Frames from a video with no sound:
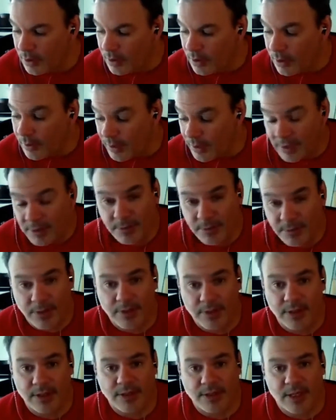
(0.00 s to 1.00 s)
And that's why I
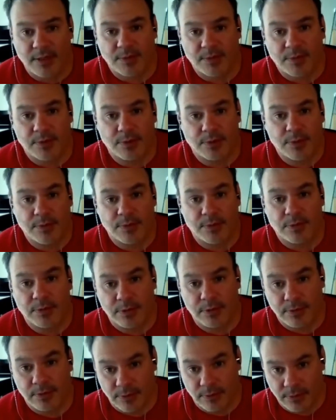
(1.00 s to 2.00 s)
think it's absolutely
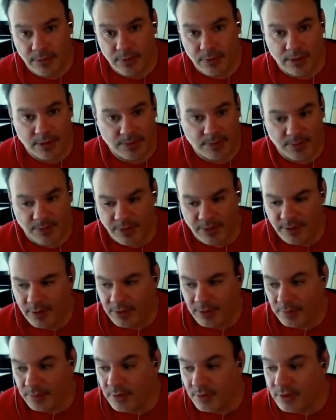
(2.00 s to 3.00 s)
brilliant. And that's why I think
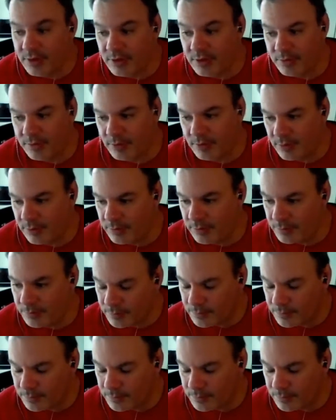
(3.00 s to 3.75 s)
the book is brilliant.